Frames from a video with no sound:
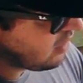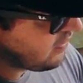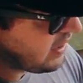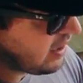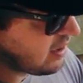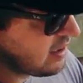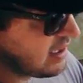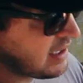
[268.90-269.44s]
on
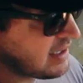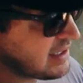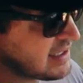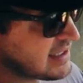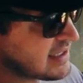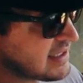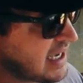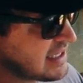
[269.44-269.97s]
there,
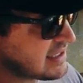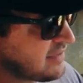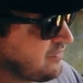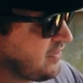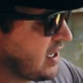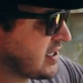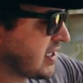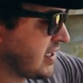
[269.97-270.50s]
this is nice and
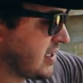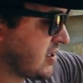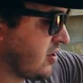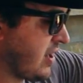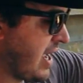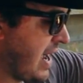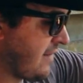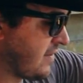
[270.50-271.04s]
flush because it's
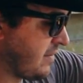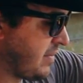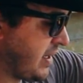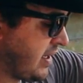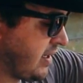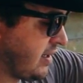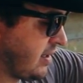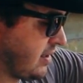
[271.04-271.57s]
going to have to
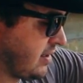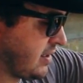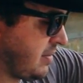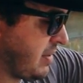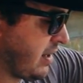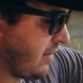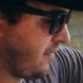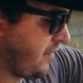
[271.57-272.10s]
be
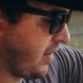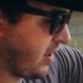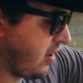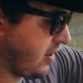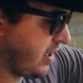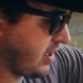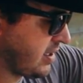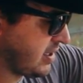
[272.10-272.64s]
to fit
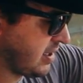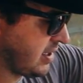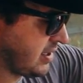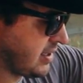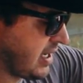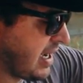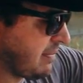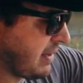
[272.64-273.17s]
on to
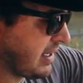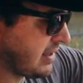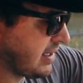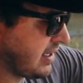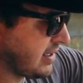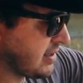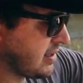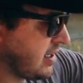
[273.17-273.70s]
the top like
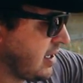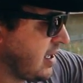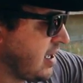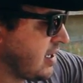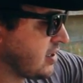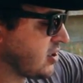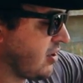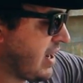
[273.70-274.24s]

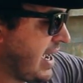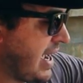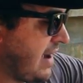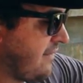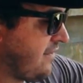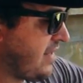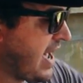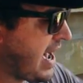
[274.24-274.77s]
this. So I
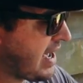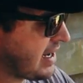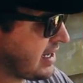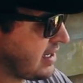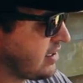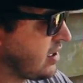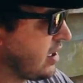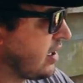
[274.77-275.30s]
have that
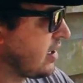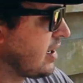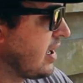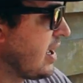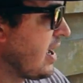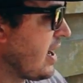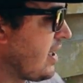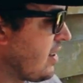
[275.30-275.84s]
end done,
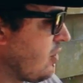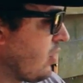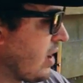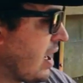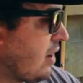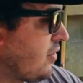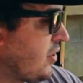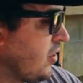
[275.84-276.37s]
and then
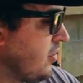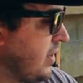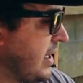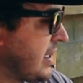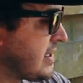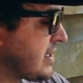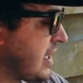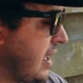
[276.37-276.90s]
what I'll do
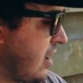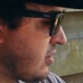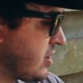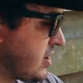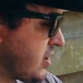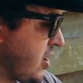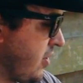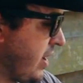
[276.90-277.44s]
is I'll
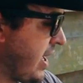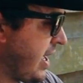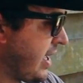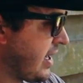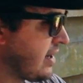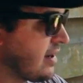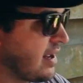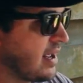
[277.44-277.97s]
just go
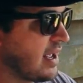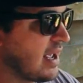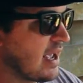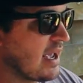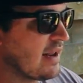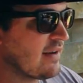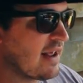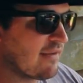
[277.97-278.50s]
ahead
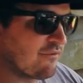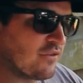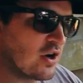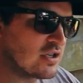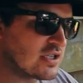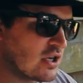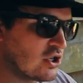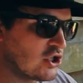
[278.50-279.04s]
and at
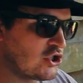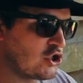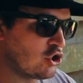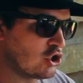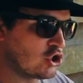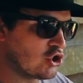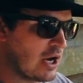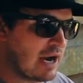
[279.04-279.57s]
first I'll just
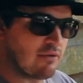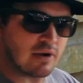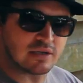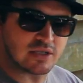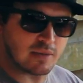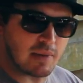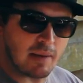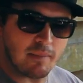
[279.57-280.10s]
do a dry
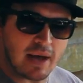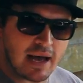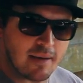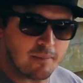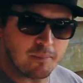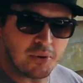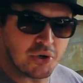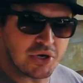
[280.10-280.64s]
run, so I'm not
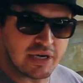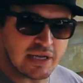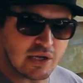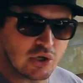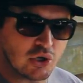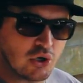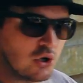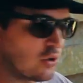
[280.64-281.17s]
putting any
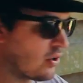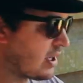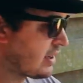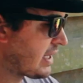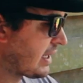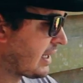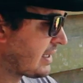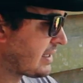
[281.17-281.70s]
glue or
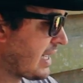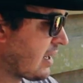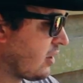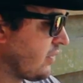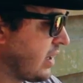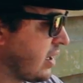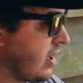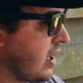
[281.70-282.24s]
anything like that
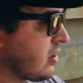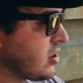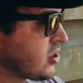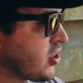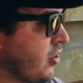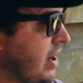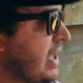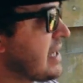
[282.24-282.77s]
on there, and I'll
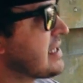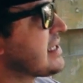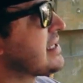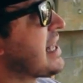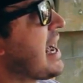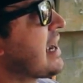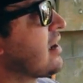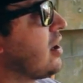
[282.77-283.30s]
just go ahead and
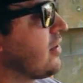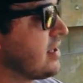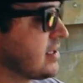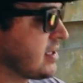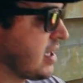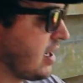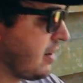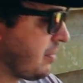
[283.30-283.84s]
stack all
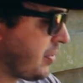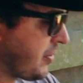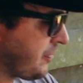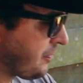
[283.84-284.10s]
this up,